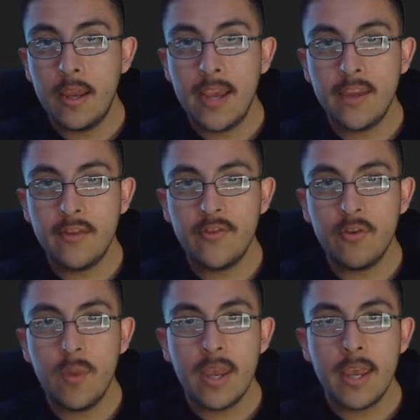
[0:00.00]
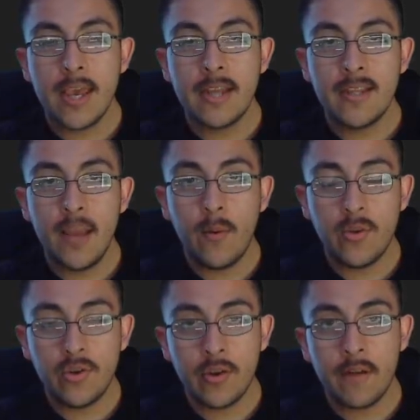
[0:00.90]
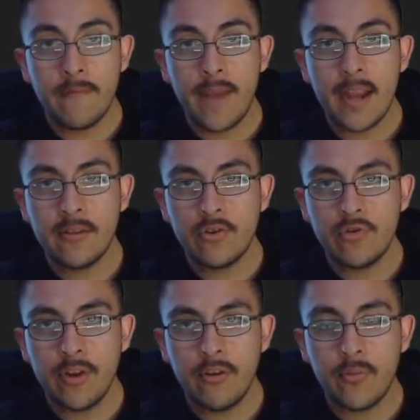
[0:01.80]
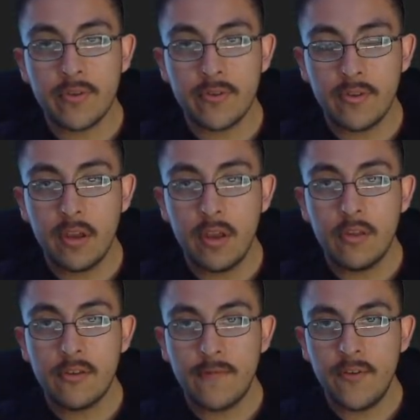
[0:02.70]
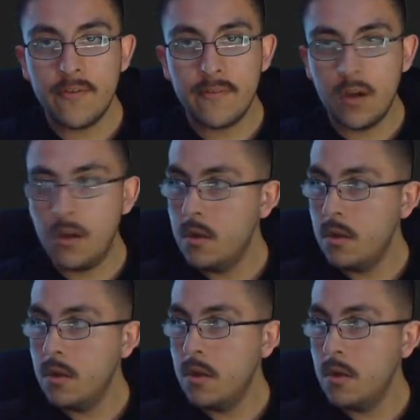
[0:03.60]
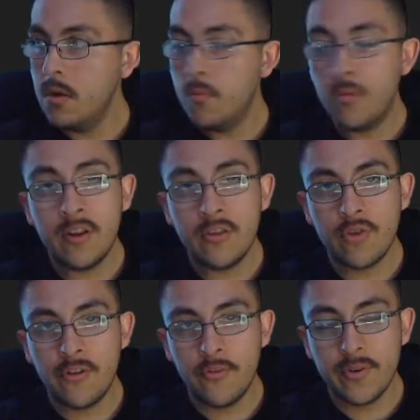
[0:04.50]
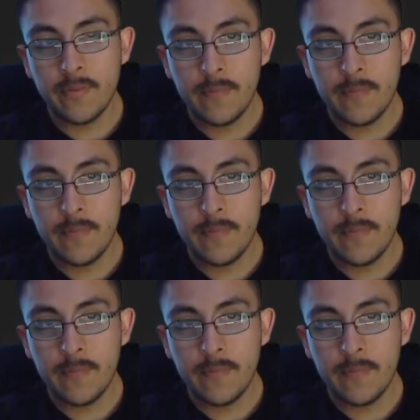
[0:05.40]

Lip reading: Hey YouTube, and today I'll be showing you how to factor trinomials. So first of all, what is a trinomial?